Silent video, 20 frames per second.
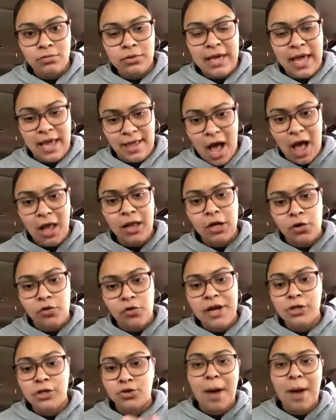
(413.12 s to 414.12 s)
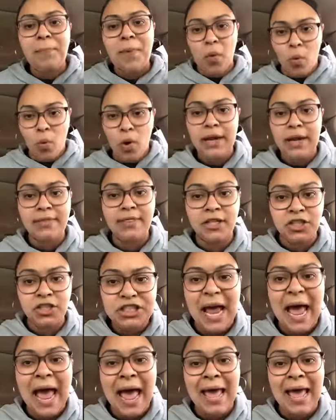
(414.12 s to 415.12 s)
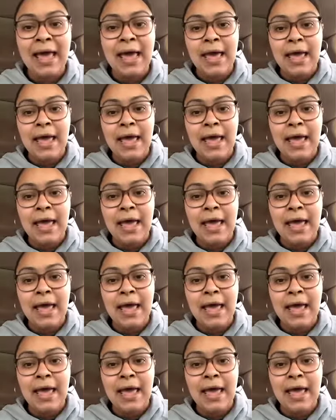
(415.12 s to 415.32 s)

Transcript: Can y'all agree? Drop a one in the chat